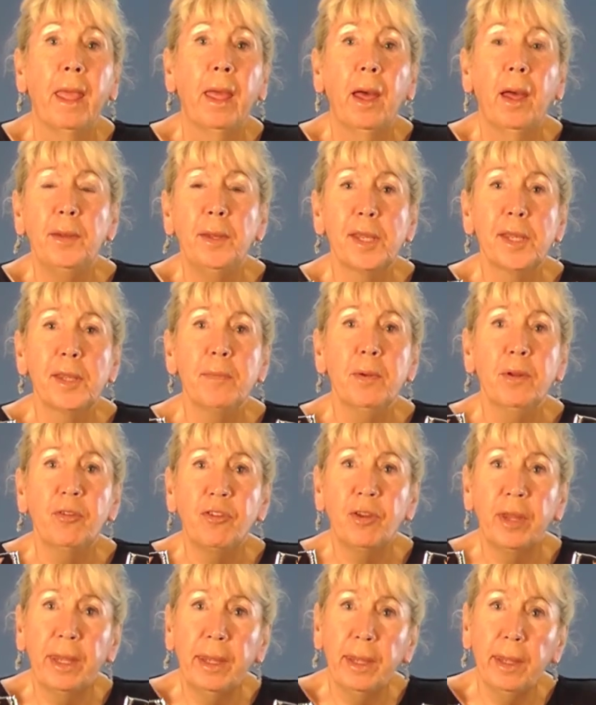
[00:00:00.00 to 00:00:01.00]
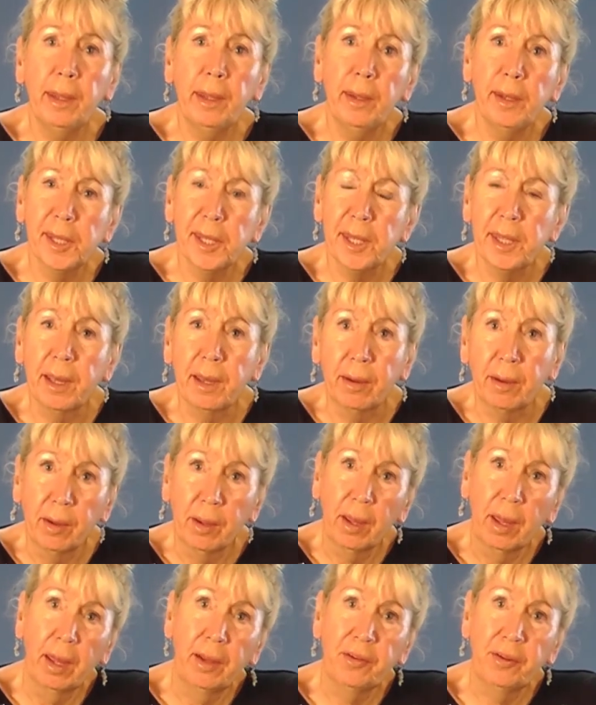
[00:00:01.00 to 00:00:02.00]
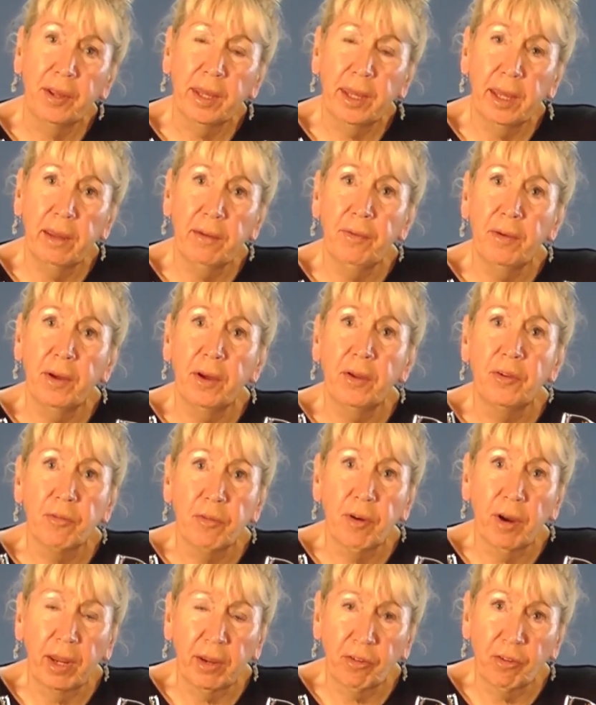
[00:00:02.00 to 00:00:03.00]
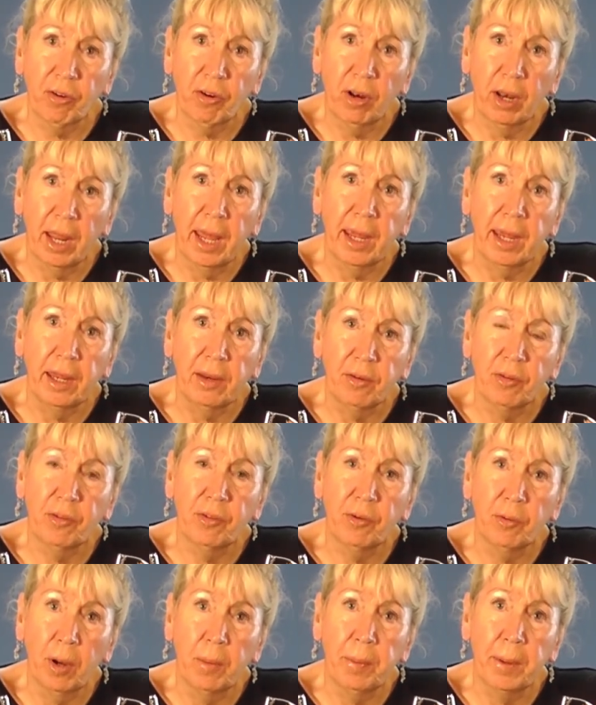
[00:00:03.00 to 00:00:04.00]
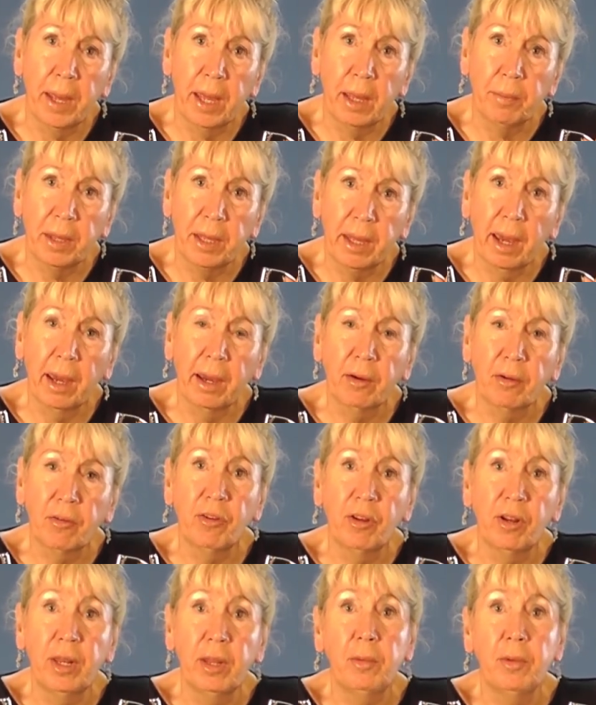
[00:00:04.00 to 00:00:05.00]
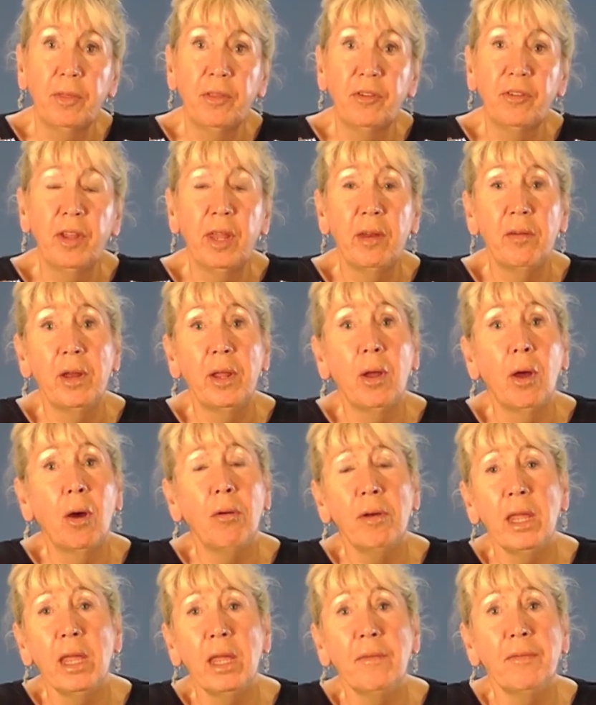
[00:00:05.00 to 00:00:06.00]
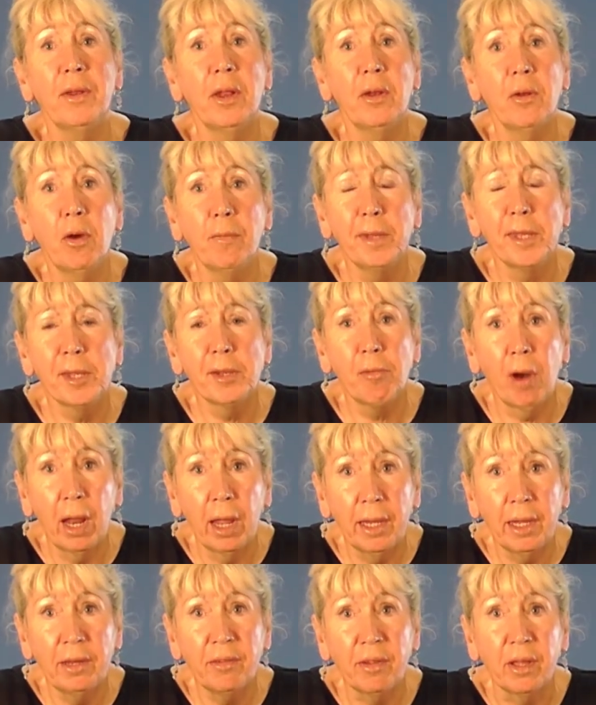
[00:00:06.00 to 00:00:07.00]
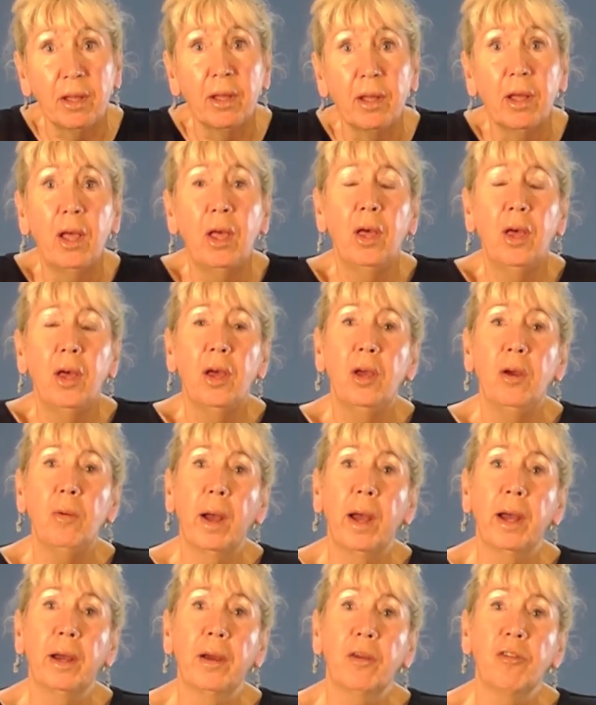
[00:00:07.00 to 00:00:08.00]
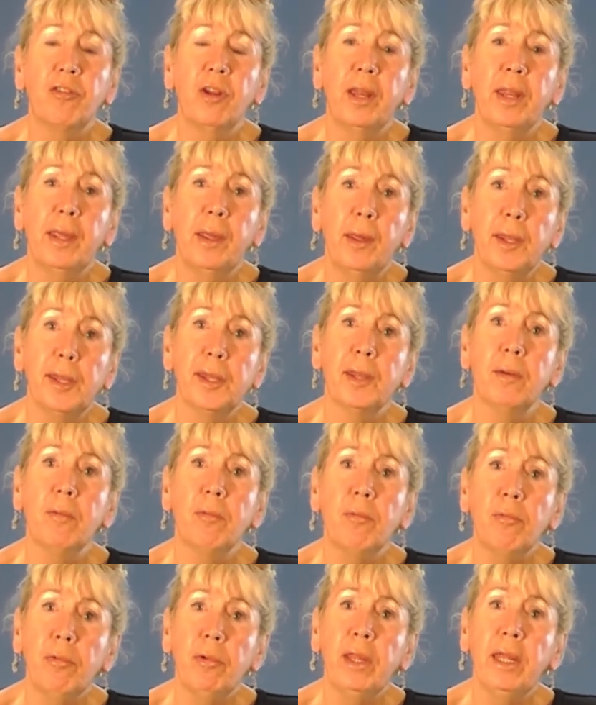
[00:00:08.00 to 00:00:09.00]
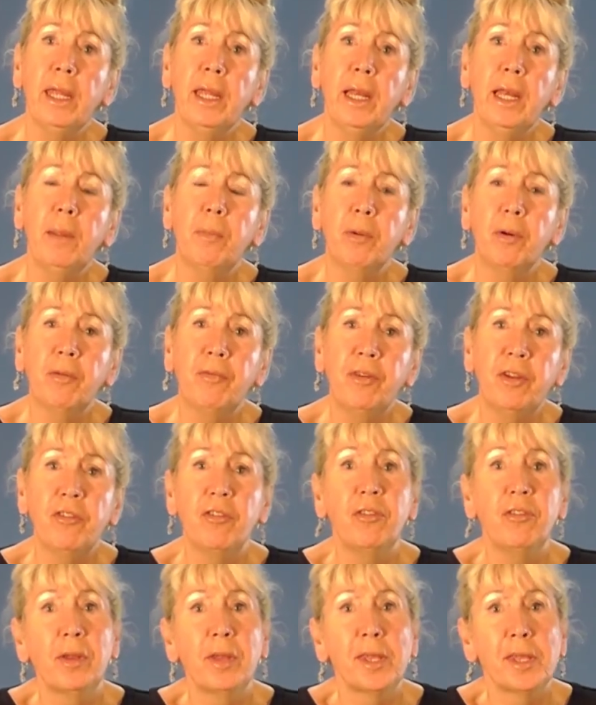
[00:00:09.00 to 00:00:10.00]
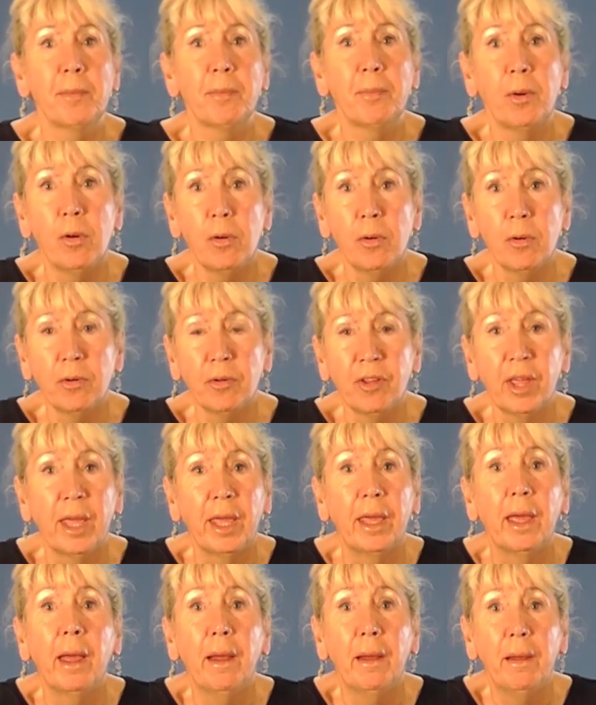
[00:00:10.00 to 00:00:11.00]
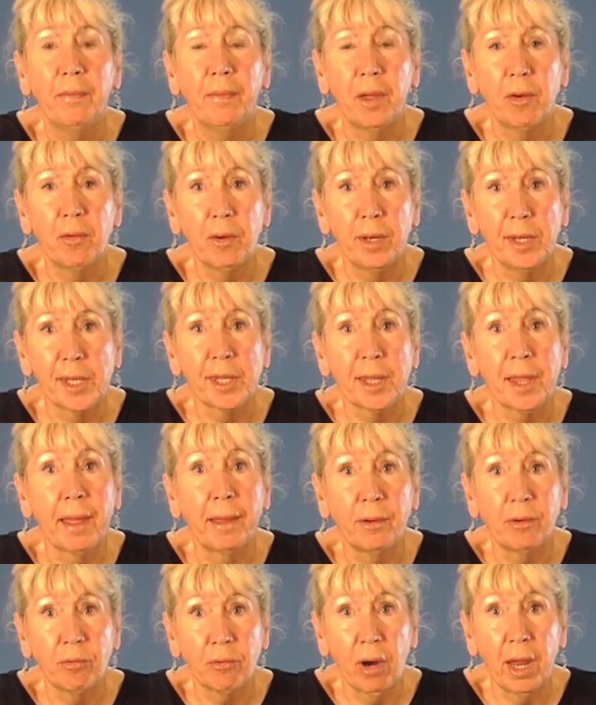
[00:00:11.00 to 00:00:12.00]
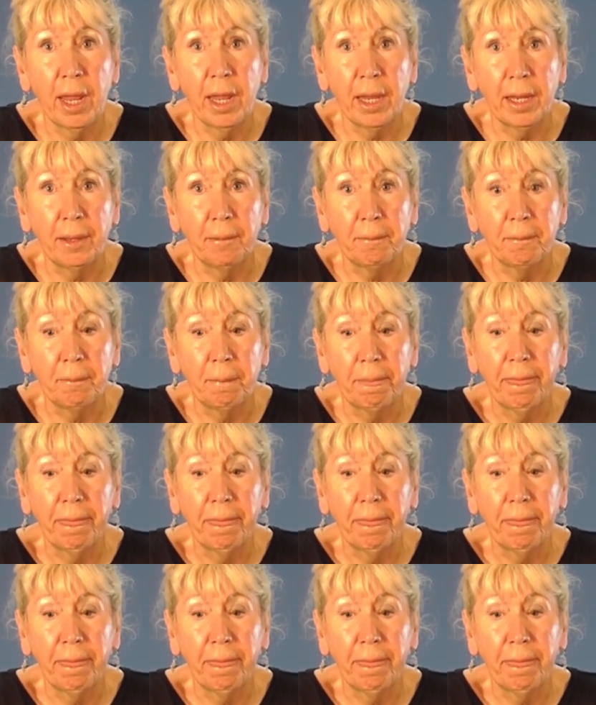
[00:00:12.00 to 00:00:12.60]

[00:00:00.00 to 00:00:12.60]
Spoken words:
And it's much easier to give a directional aid to a baby actually with a D-ring, or even a novice rider who actually isn't really proficient at supporting their inside rein.